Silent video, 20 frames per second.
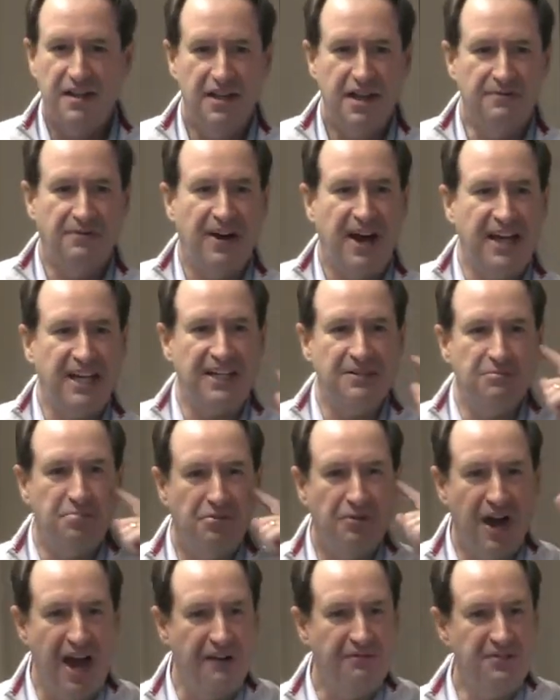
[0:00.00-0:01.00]
If I can
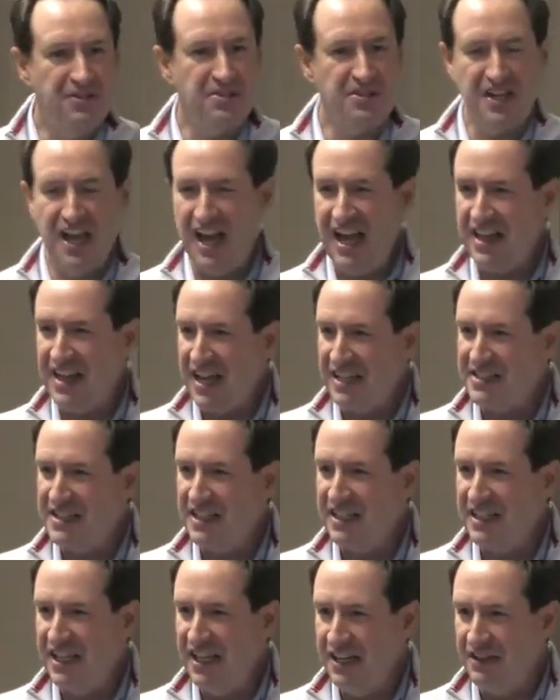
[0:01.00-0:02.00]
prophesy, that's
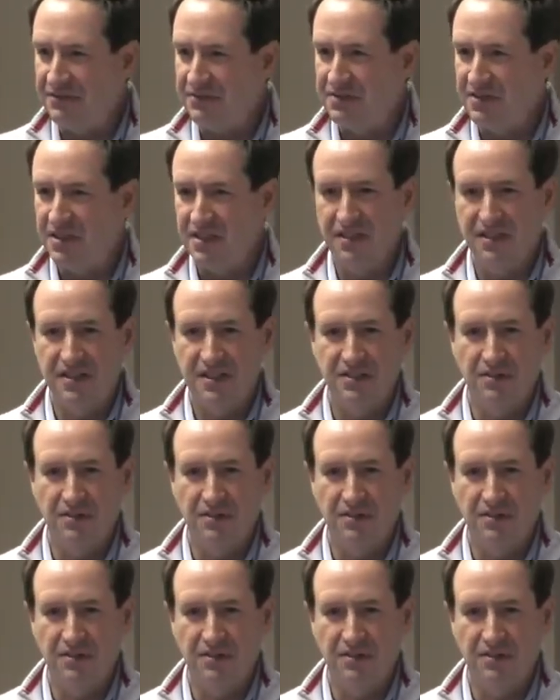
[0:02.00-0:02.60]
a gift.